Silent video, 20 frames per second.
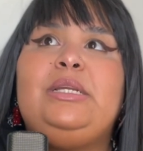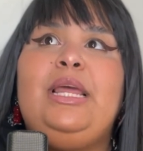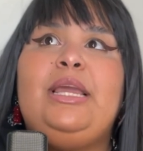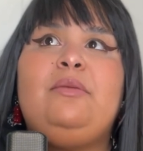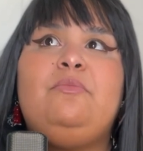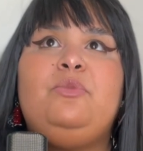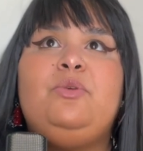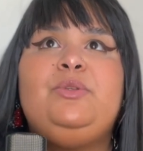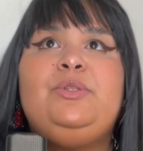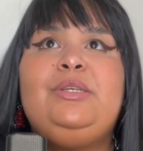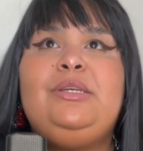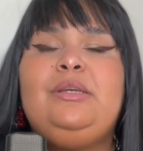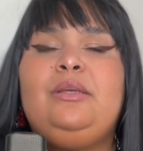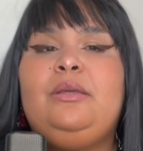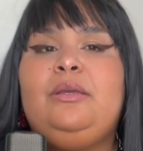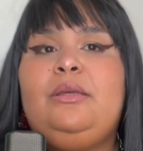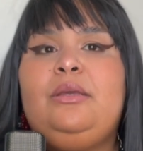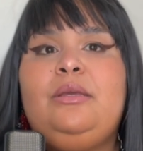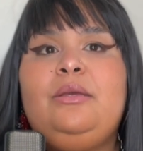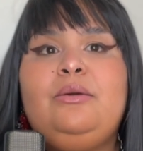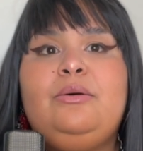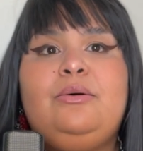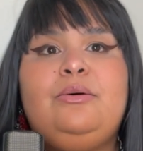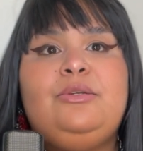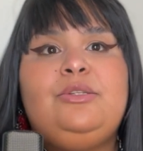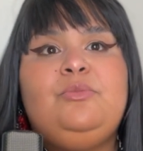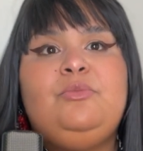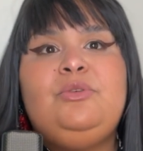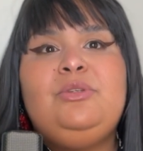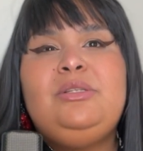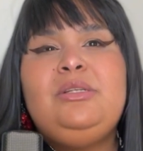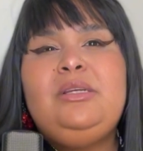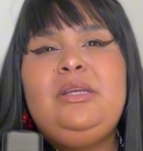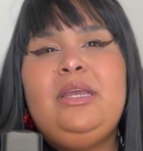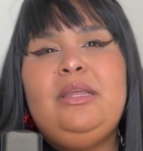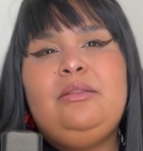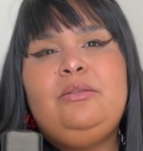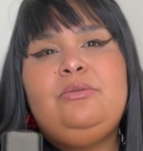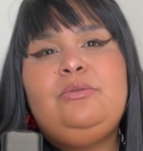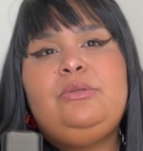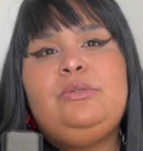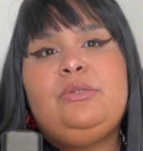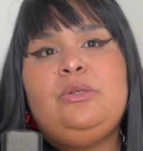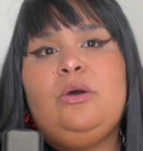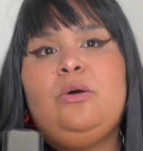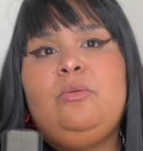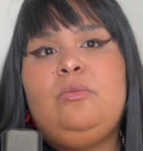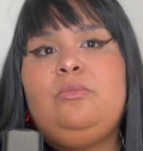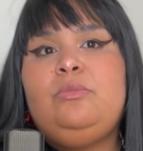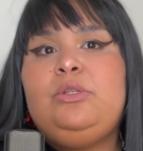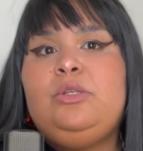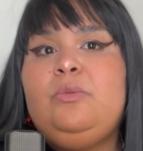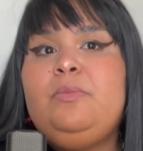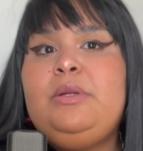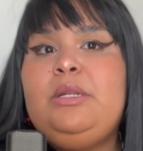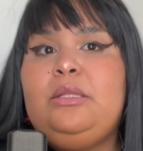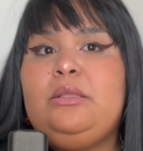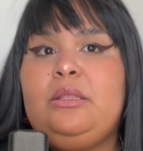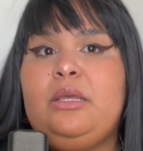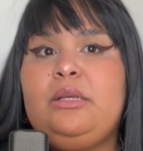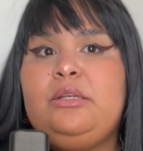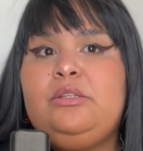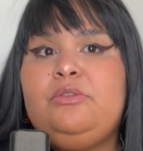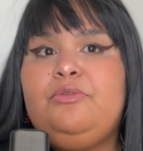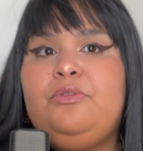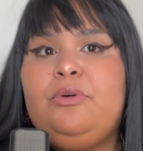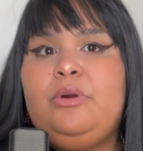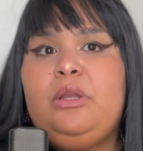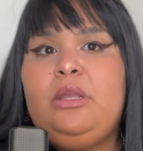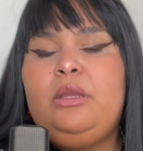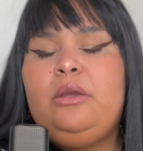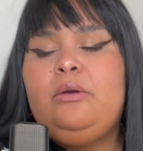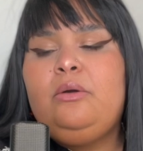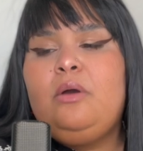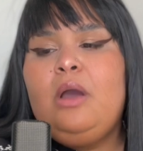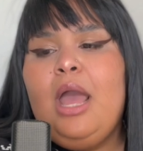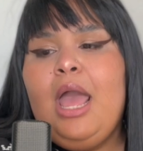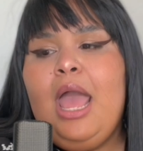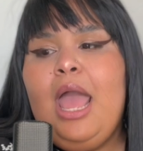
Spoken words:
Like, music heals, music can do so many things for you.